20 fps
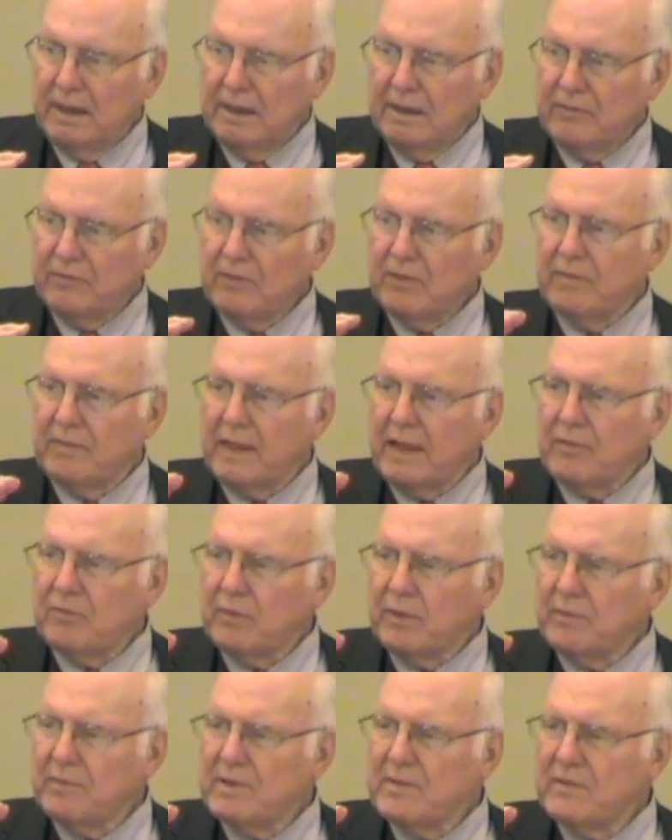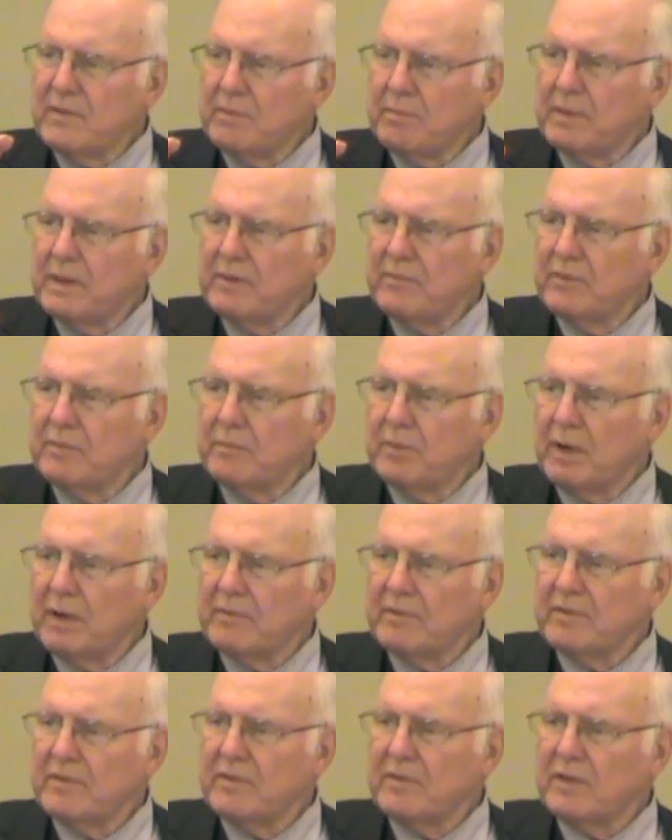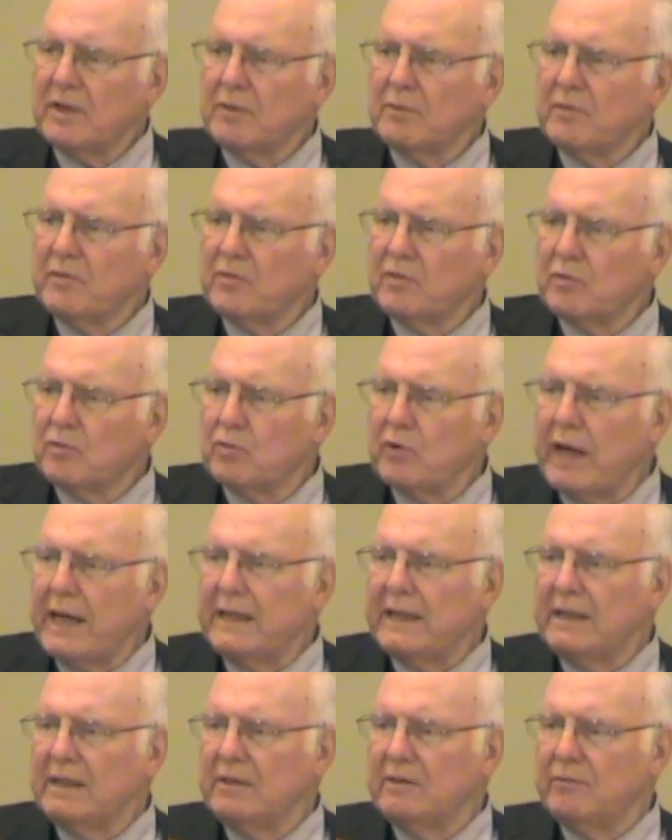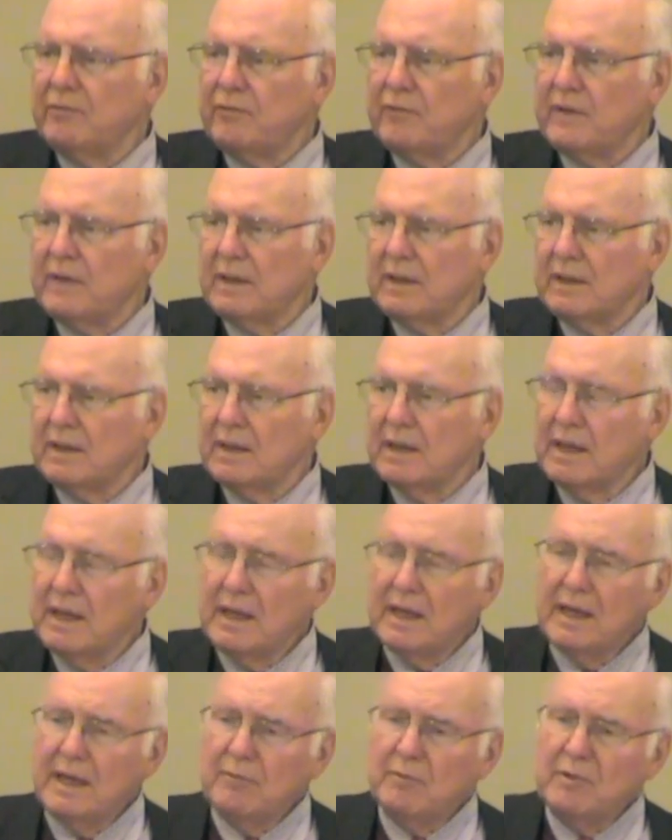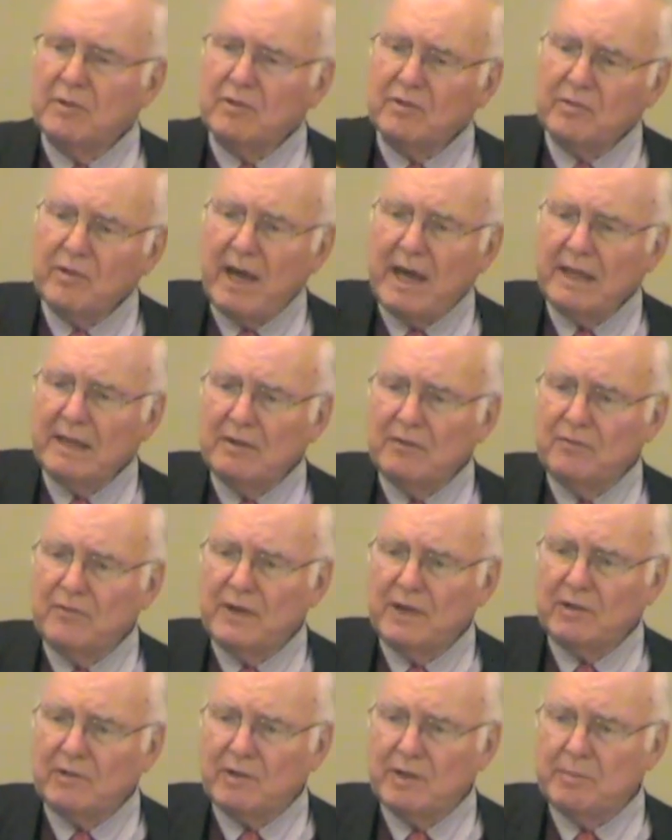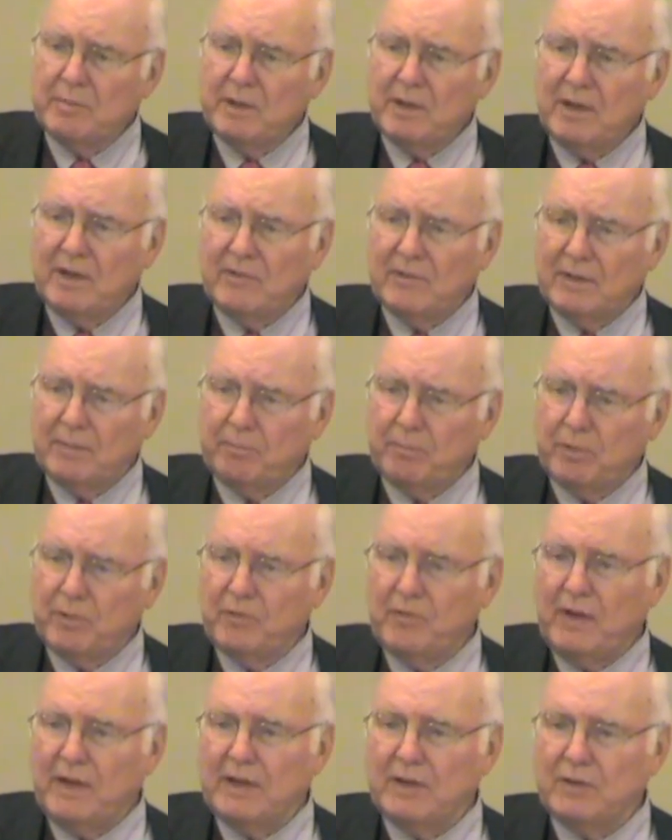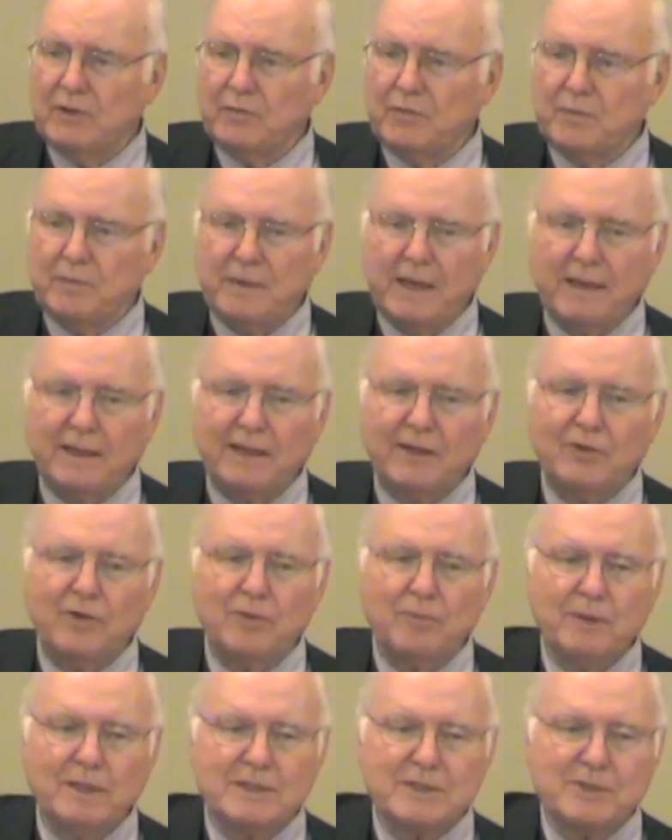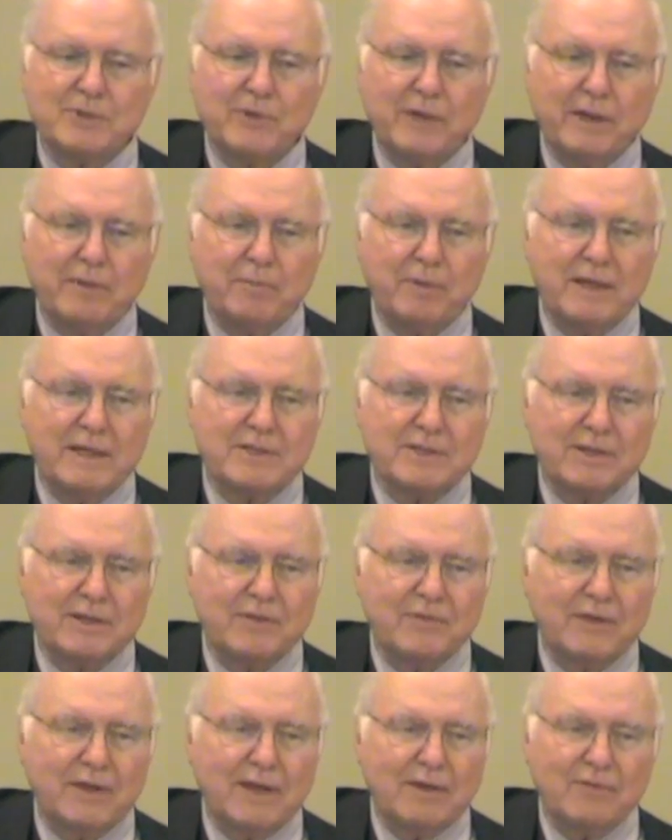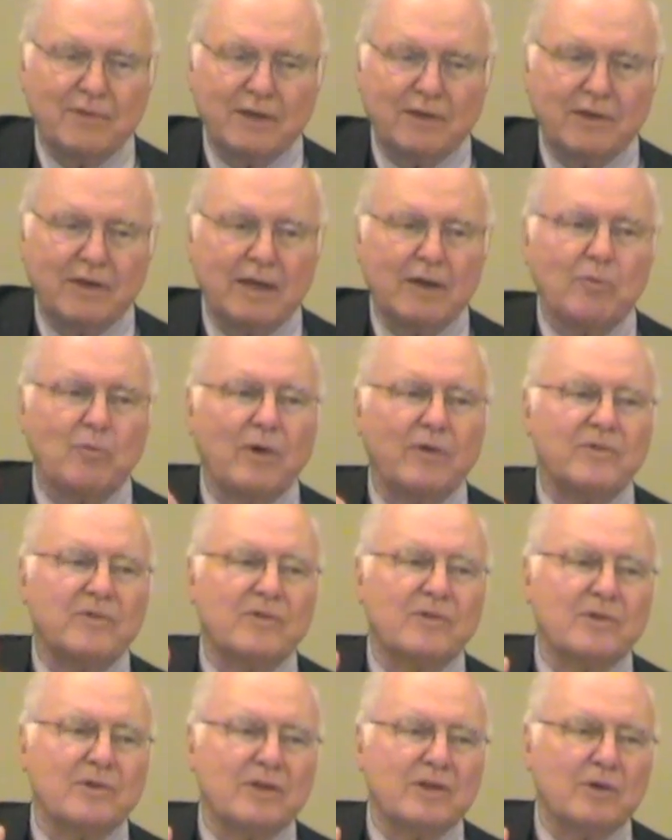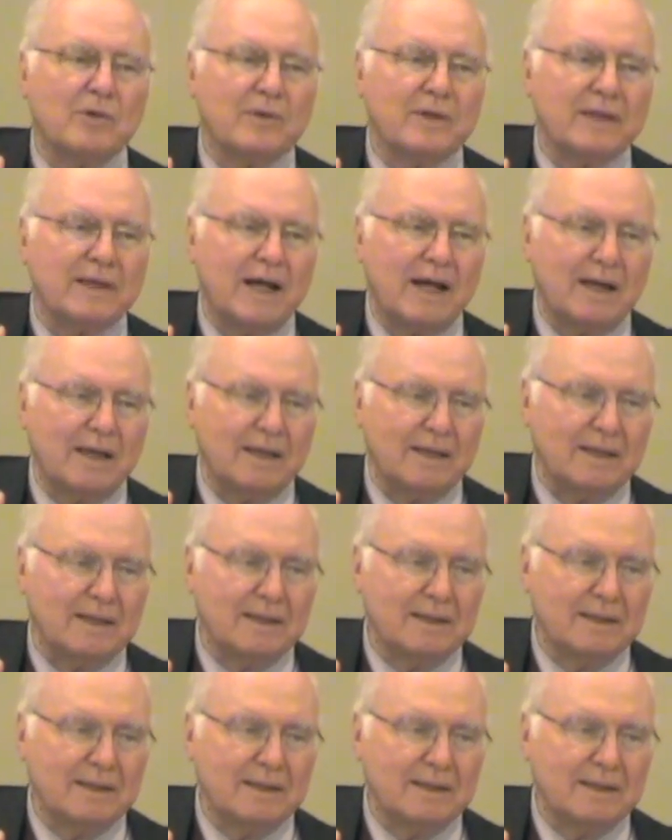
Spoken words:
so that's one reason he believed in Providence. He thought it was great in defeat. And was great in victory because it prevented you from taking too much joy and pleasure. If you got victory, it wasn't due to you entirely.